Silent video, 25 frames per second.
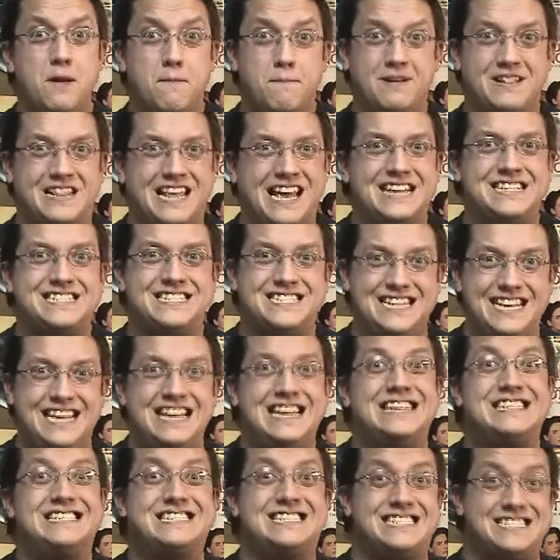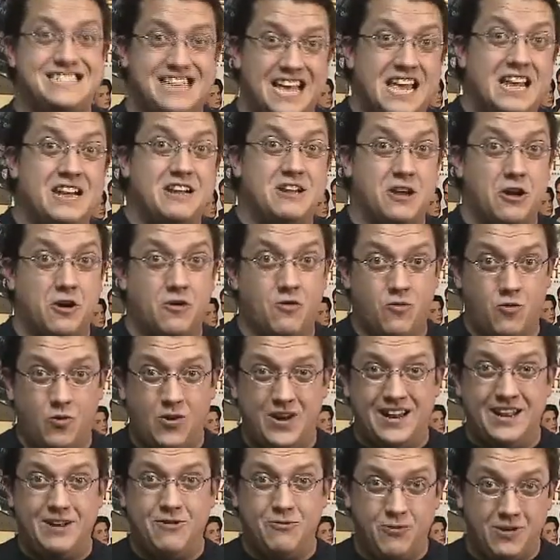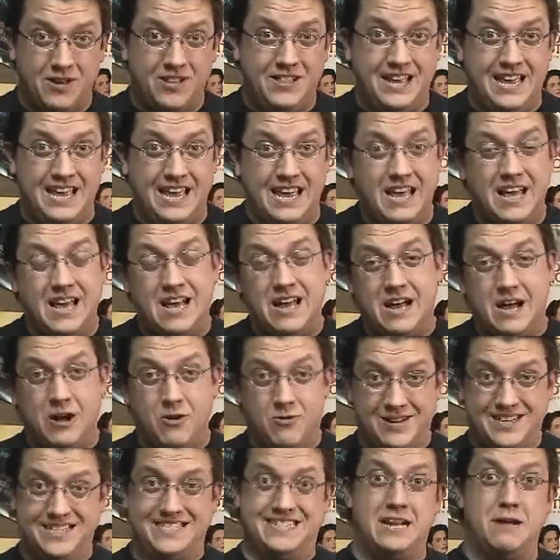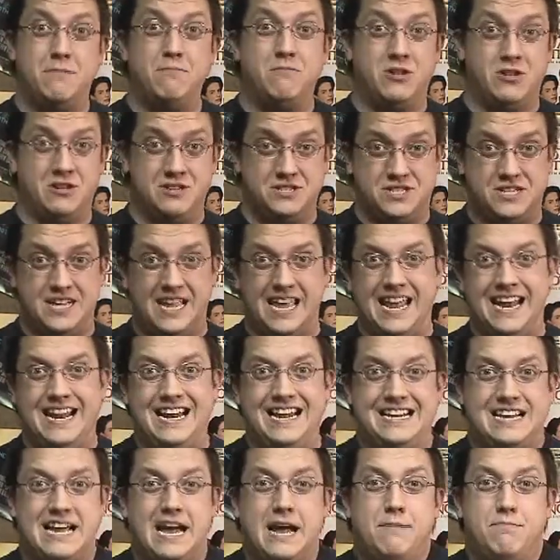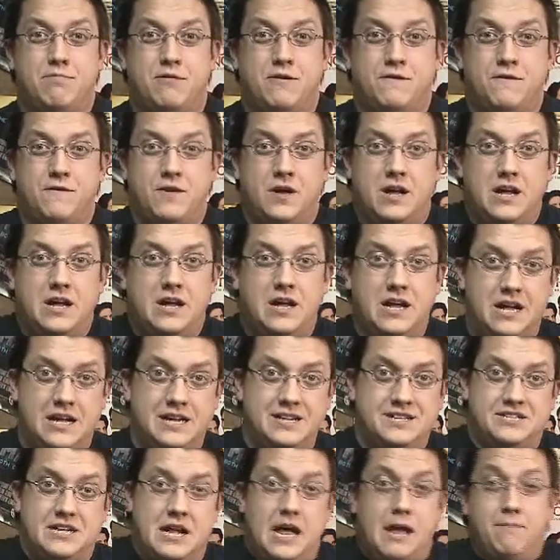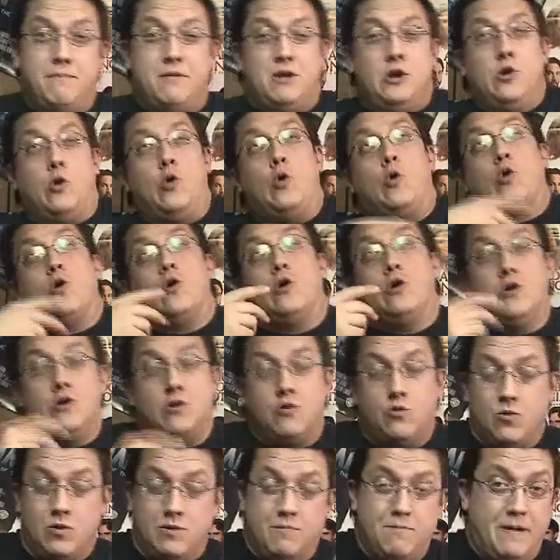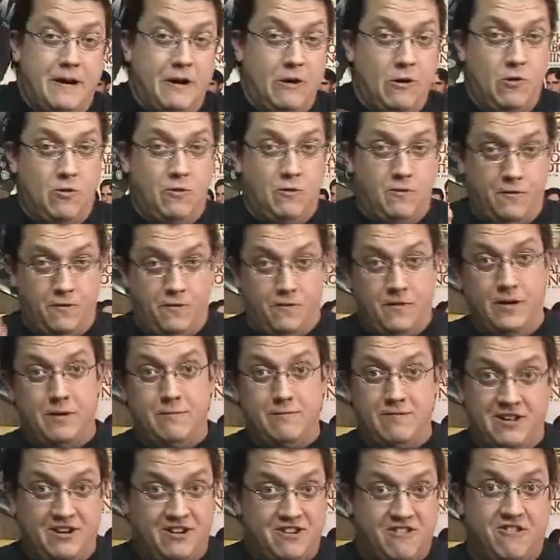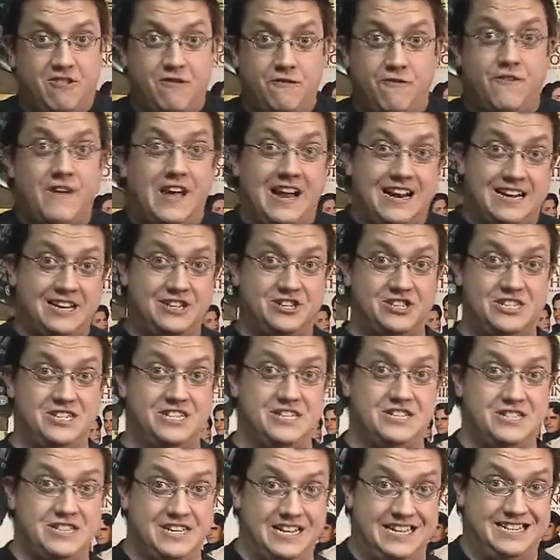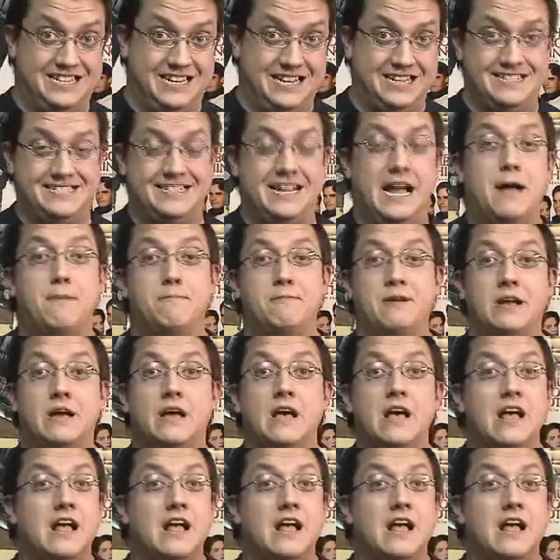but that's the extent of what it really resembles any type of a zombie horror Romero film, just the fact that she's a zombie.